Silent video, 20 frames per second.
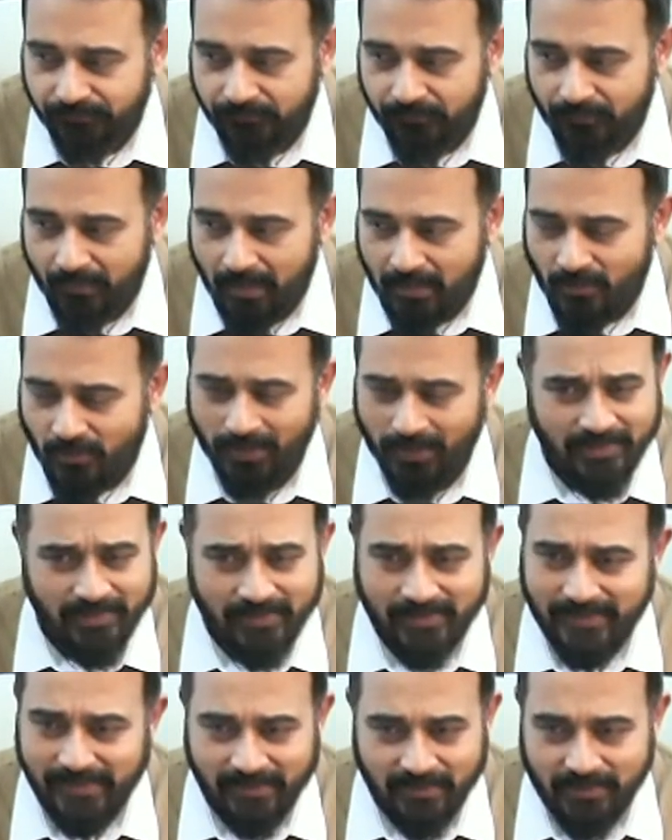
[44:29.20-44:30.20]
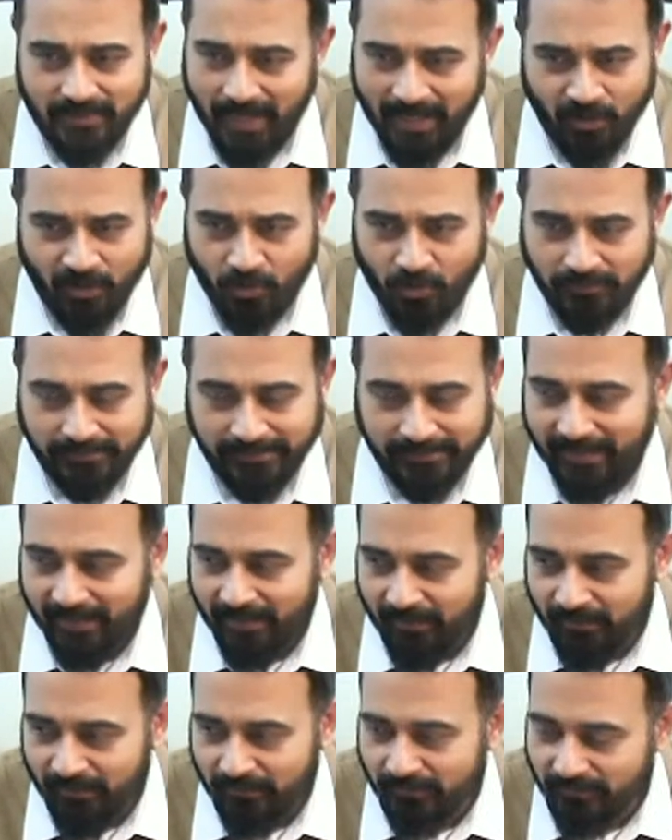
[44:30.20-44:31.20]
So I just teach. I don't
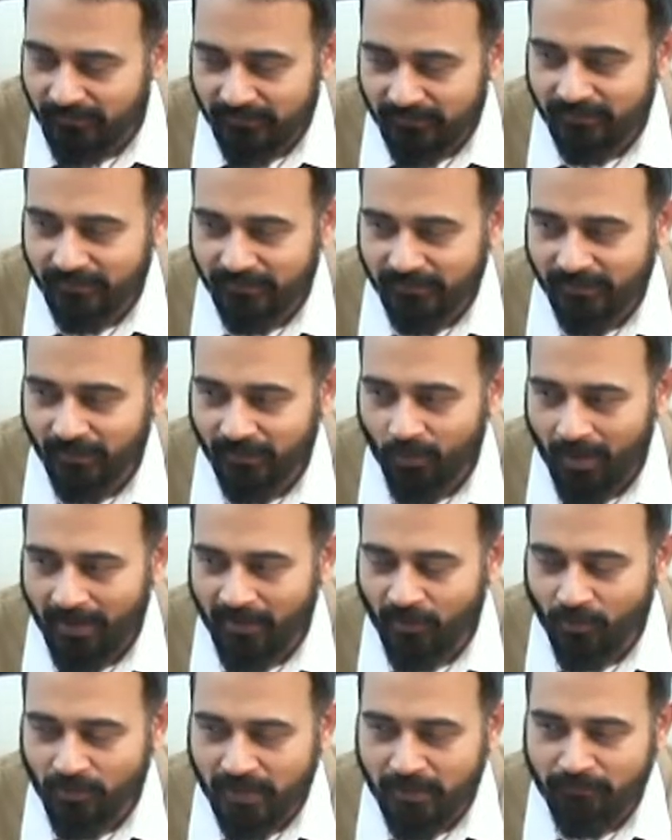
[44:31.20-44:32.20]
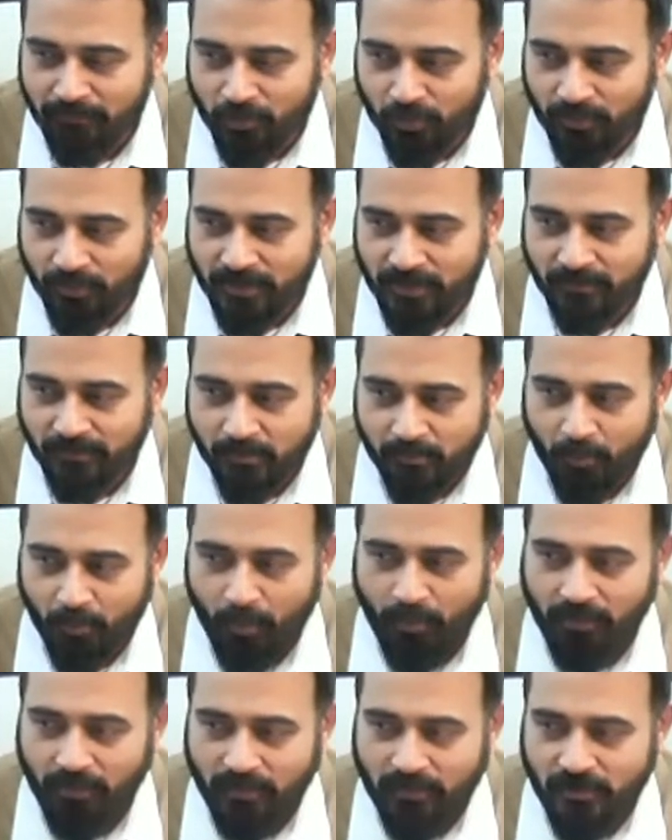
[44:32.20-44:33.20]
care, I don't give too much of
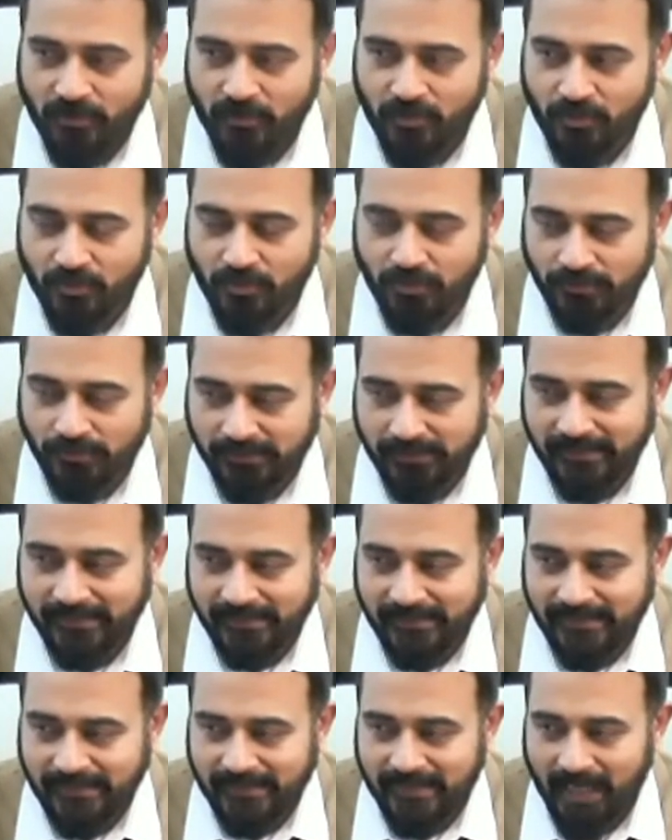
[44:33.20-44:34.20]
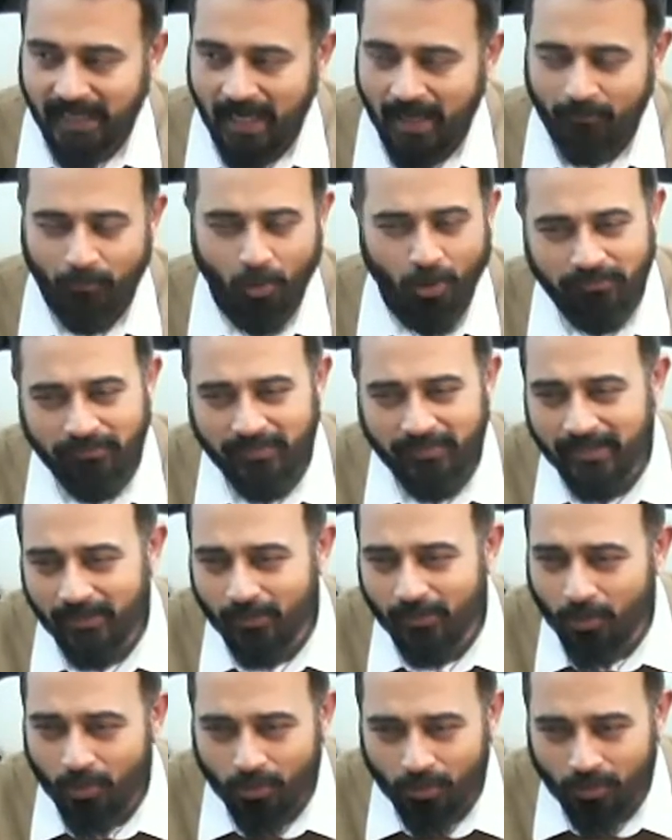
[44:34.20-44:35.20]
importance to I'm not feeling
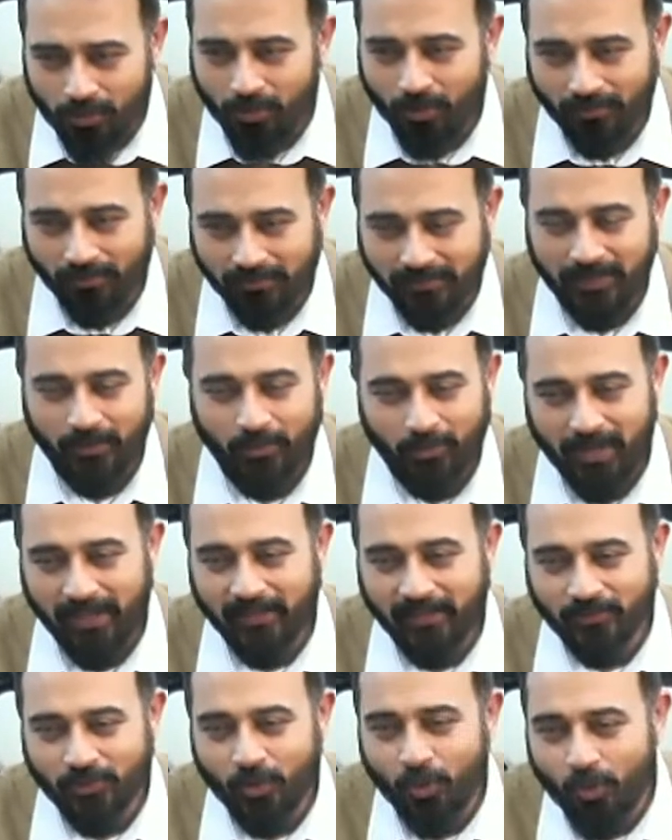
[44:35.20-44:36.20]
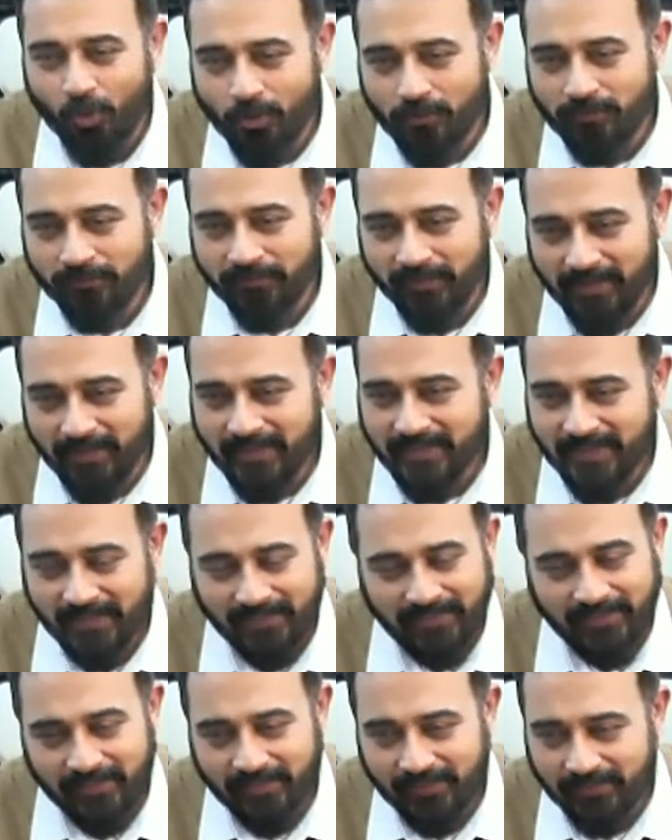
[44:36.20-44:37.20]
good, or like the whole feelings. I
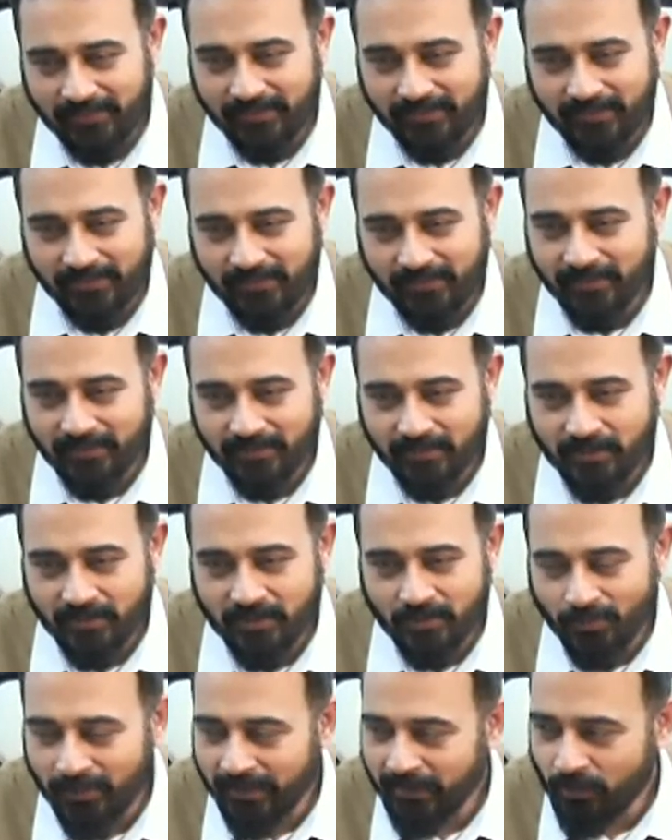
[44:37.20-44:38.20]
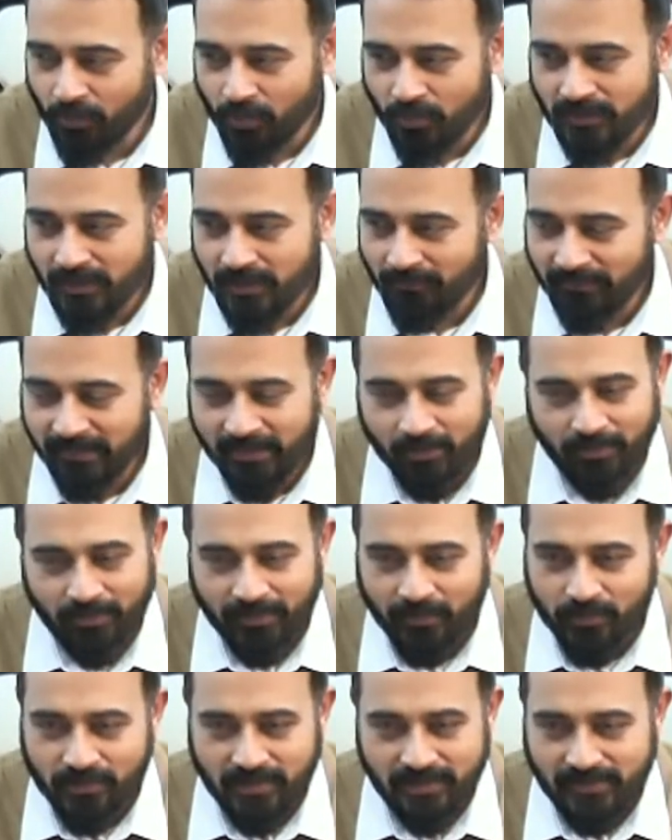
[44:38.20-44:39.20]
think you need to do something, you need to
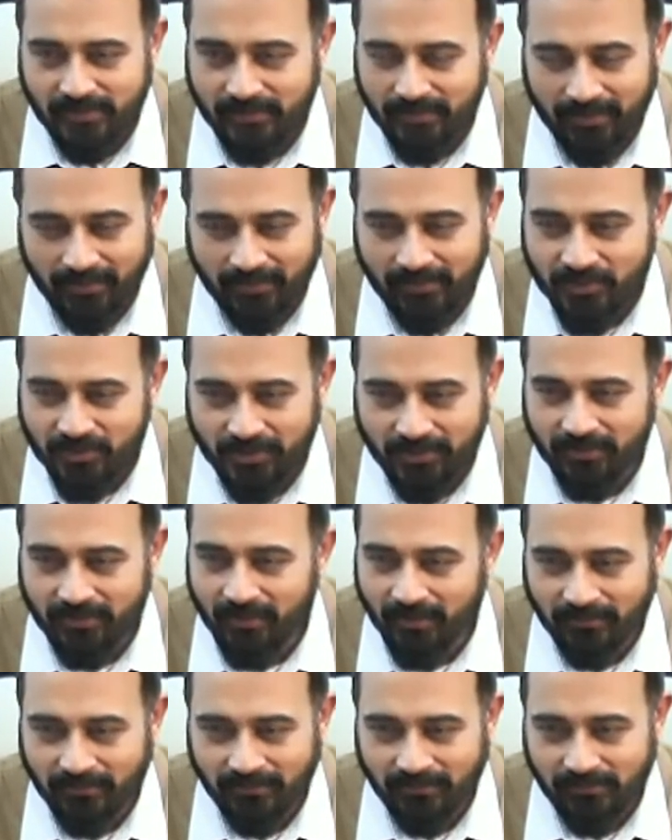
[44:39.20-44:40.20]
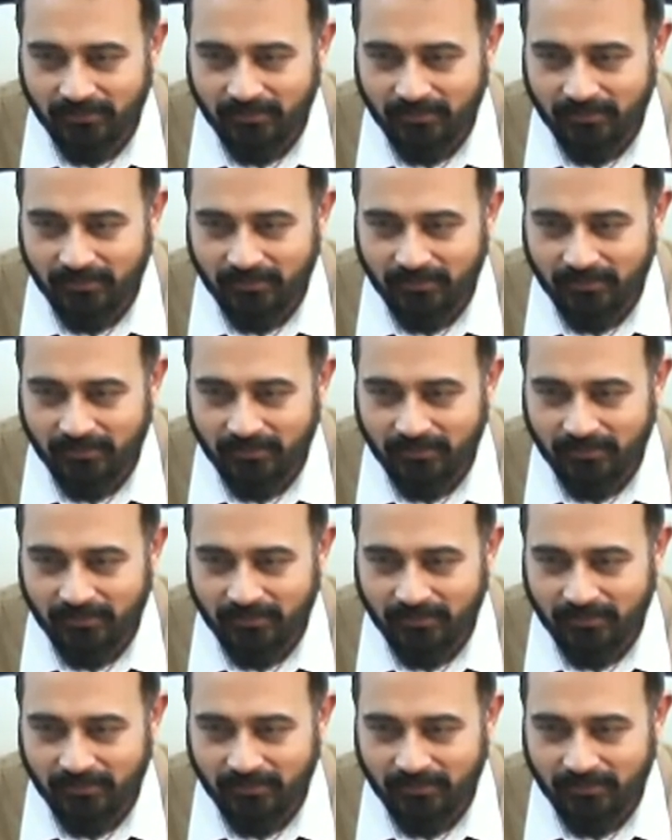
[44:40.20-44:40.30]
just get that shit done.